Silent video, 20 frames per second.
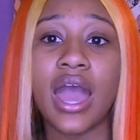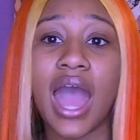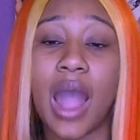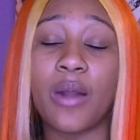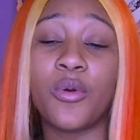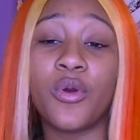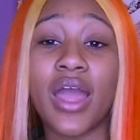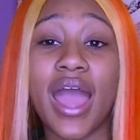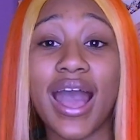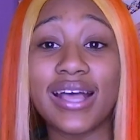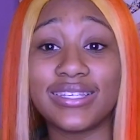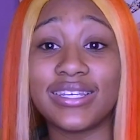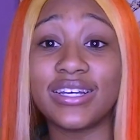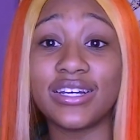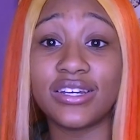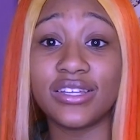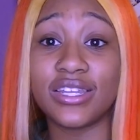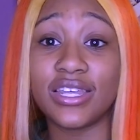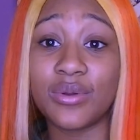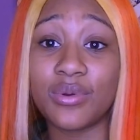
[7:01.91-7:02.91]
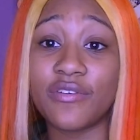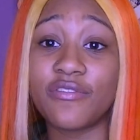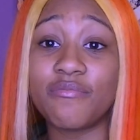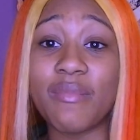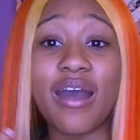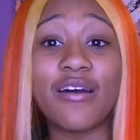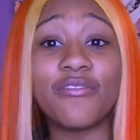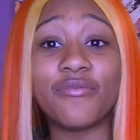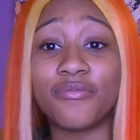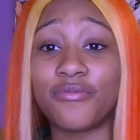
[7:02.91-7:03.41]
I wore it as a hoodie with
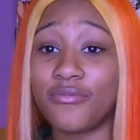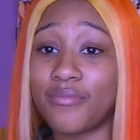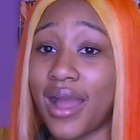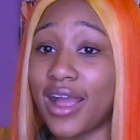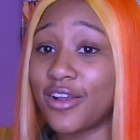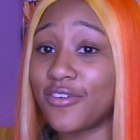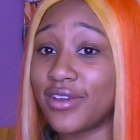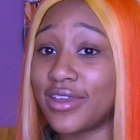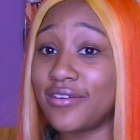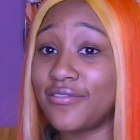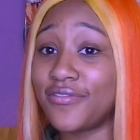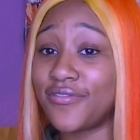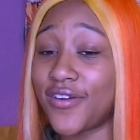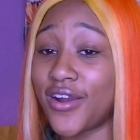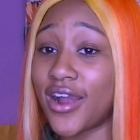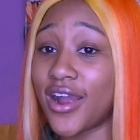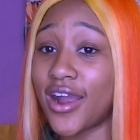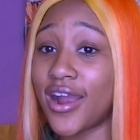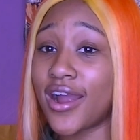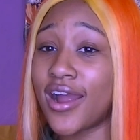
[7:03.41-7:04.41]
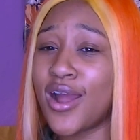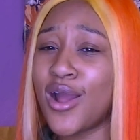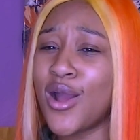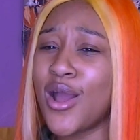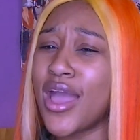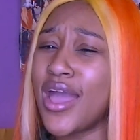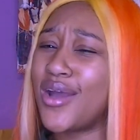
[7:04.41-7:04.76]
my my green fur.